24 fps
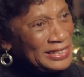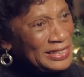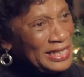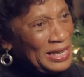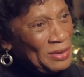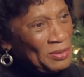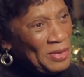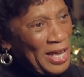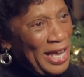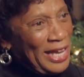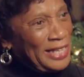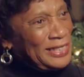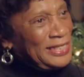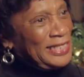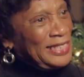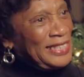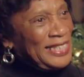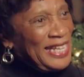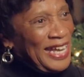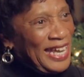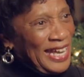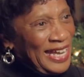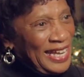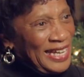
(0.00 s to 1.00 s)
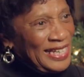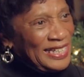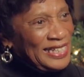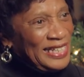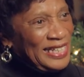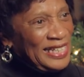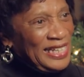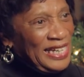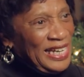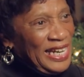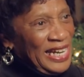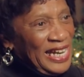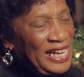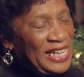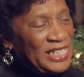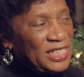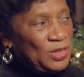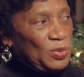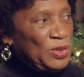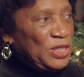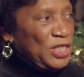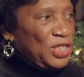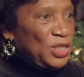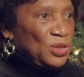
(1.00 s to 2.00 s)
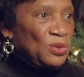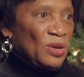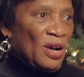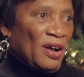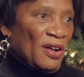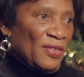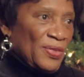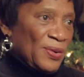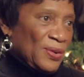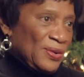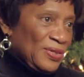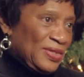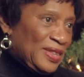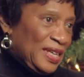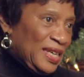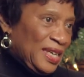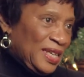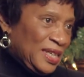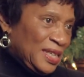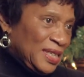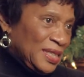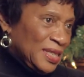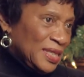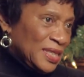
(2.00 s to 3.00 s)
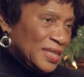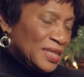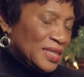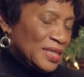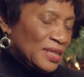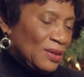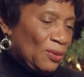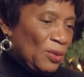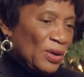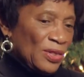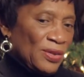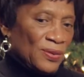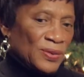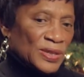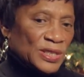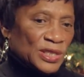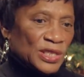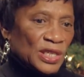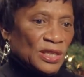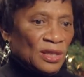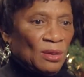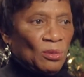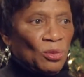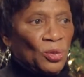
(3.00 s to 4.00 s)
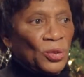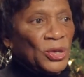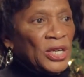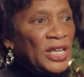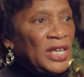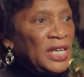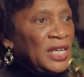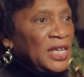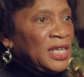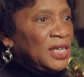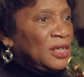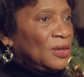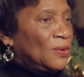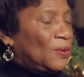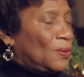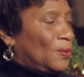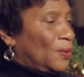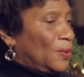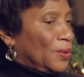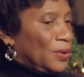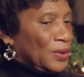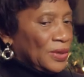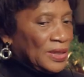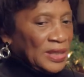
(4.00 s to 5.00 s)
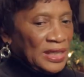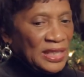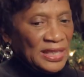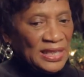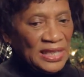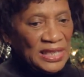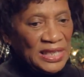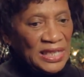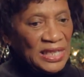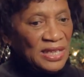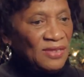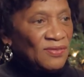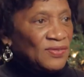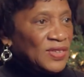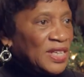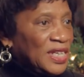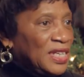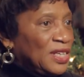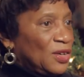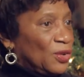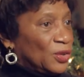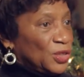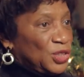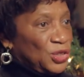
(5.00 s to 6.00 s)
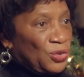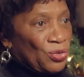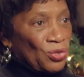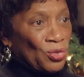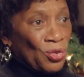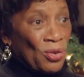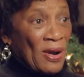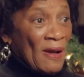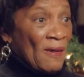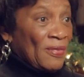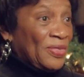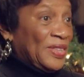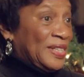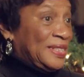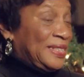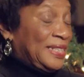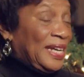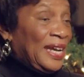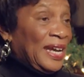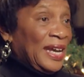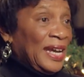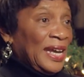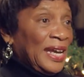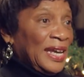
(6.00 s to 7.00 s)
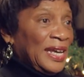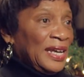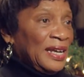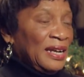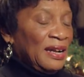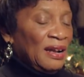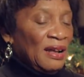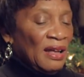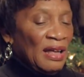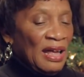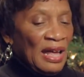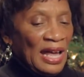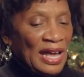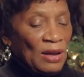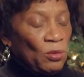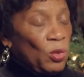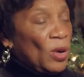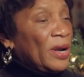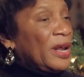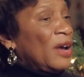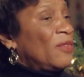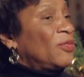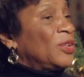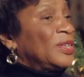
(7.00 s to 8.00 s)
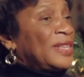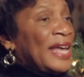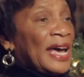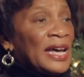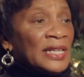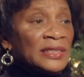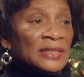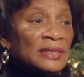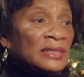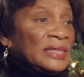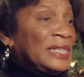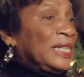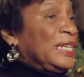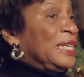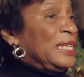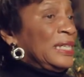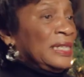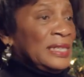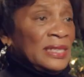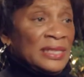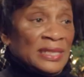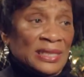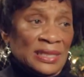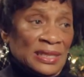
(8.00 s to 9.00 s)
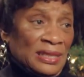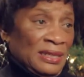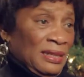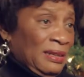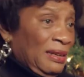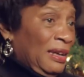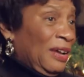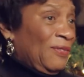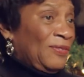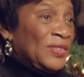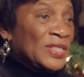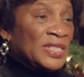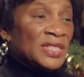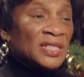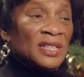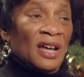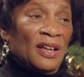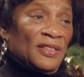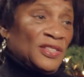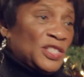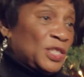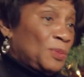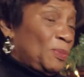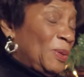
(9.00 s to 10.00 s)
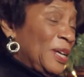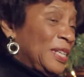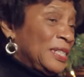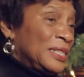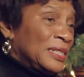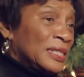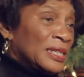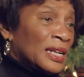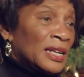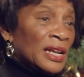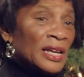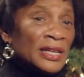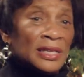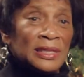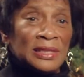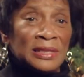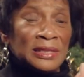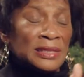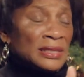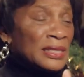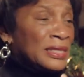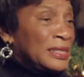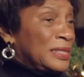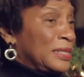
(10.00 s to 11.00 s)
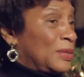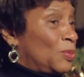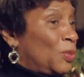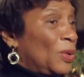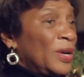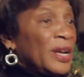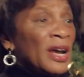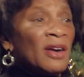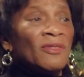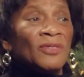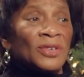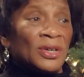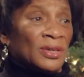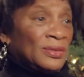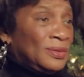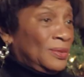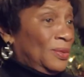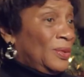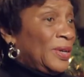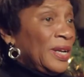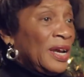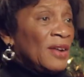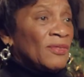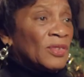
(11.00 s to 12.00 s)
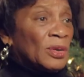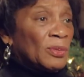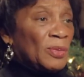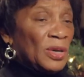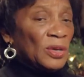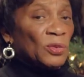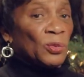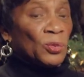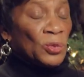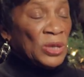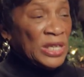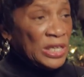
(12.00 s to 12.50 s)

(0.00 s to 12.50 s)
imagine that, as we do other things, whether it's in the morning or in the evening or throughout the day, and whatever that is. If it's not spin class, it's whatever, but